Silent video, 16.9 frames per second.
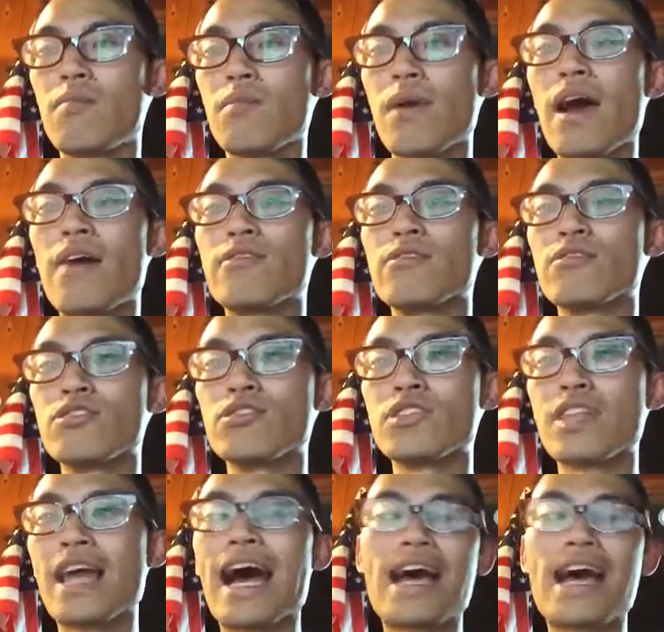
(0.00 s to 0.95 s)

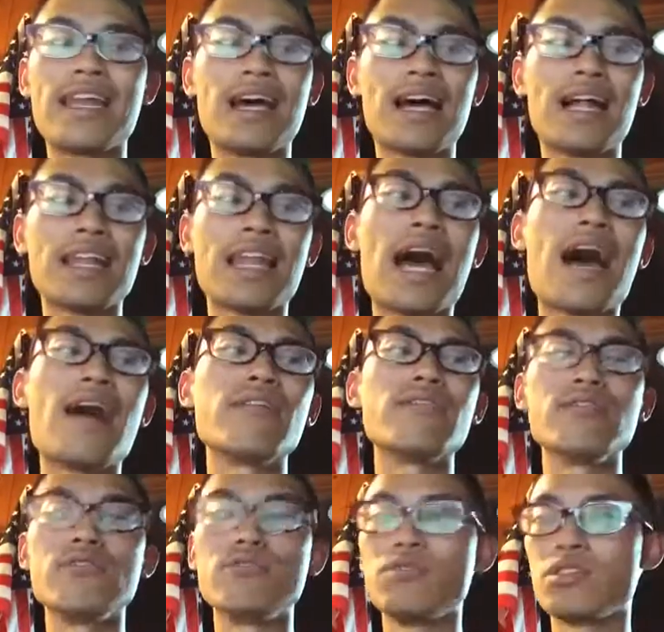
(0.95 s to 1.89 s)
powers that allow
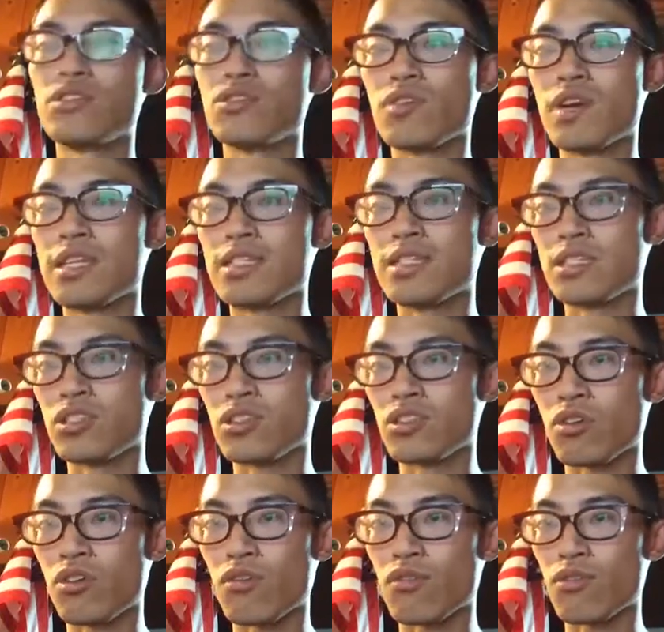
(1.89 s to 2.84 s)
you to
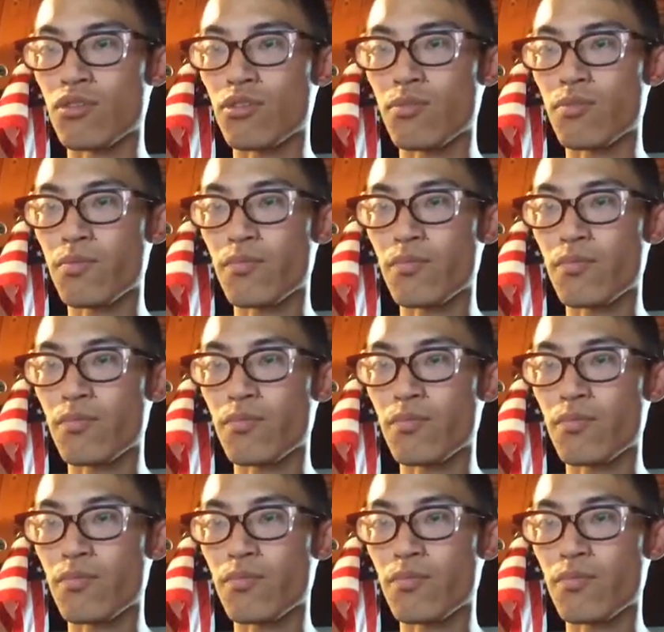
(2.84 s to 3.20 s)
transition over.